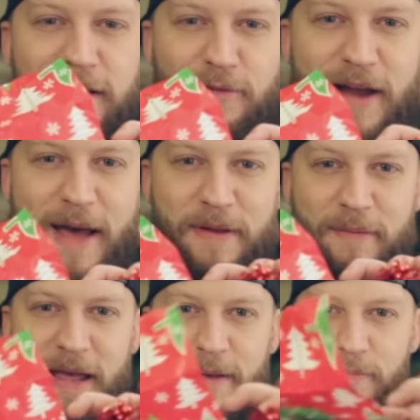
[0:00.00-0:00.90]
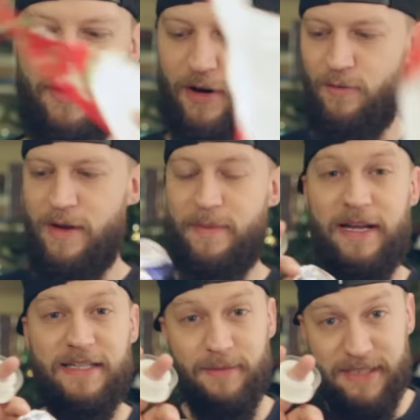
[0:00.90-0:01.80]
wrapping paper, a ribbon,
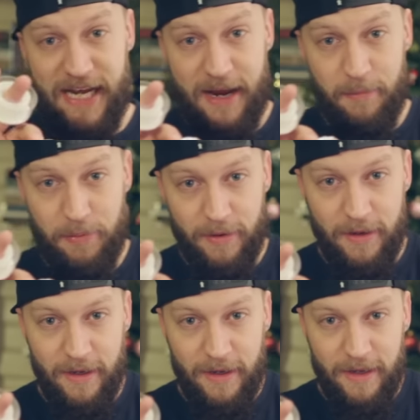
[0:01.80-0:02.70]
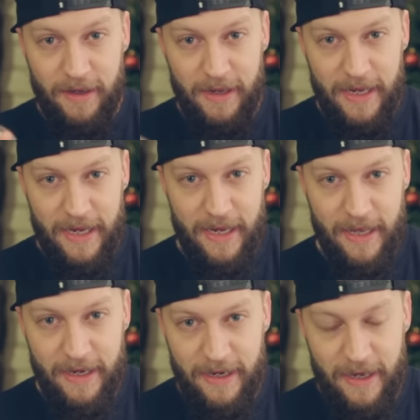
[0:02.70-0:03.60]
and some tape,
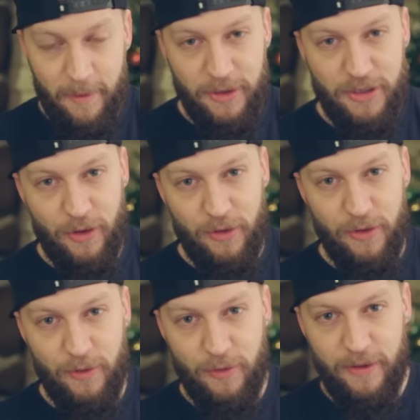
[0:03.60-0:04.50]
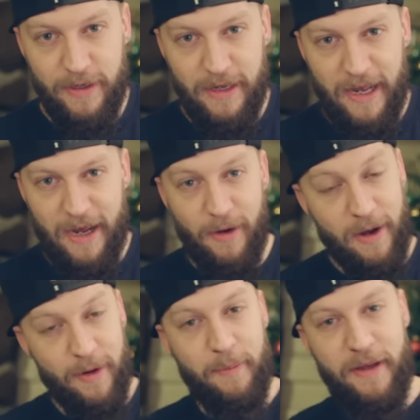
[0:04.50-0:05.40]
and now I'm going to show you how
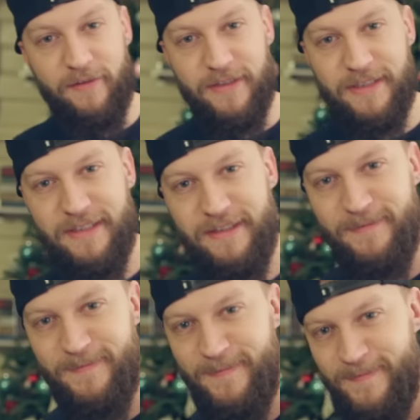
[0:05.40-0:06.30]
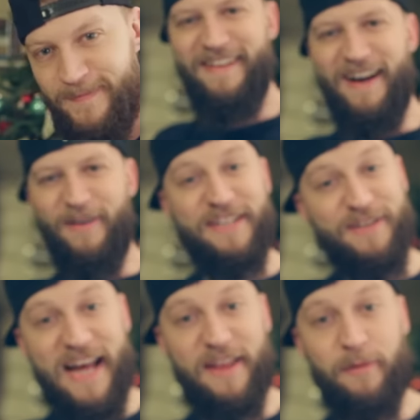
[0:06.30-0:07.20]
I wrap gifts. Alright,
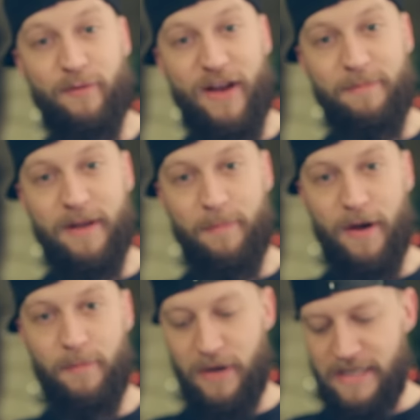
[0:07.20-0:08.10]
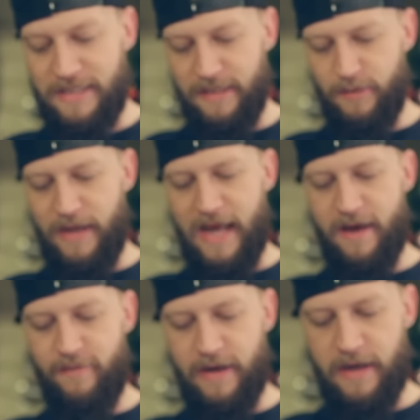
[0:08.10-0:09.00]
so now that we've wrapped up our present, we
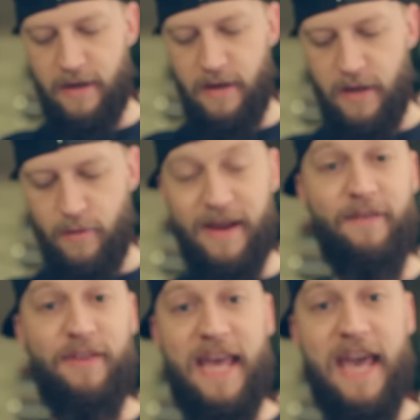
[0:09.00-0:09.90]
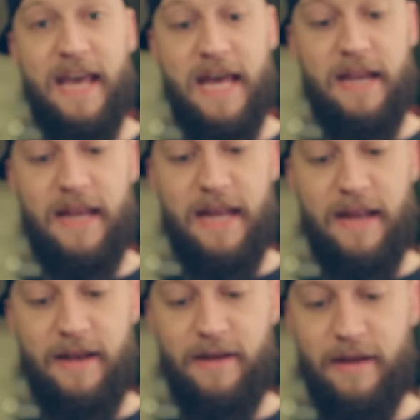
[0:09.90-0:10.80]
have the can
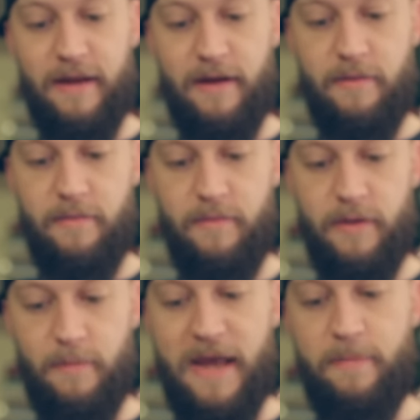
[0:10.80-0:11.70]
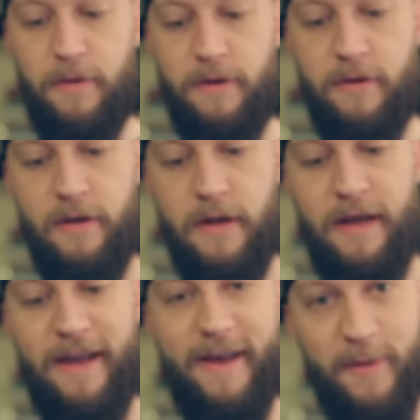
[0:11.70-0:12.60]
and the paper
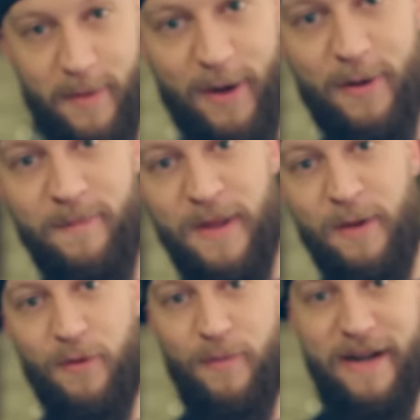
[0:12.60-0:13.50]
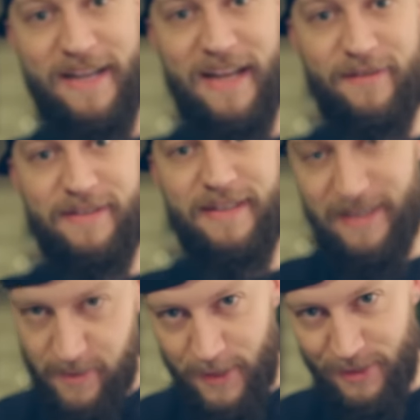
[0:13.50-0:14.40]
and the bow, we're ready to give it to
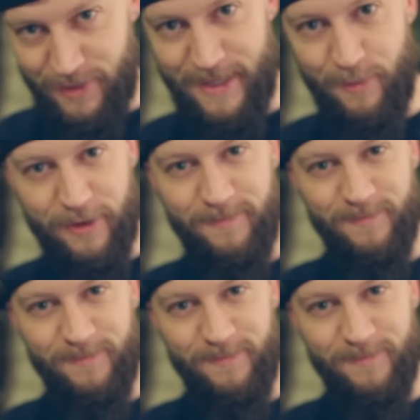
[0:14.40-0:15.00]
that special someone.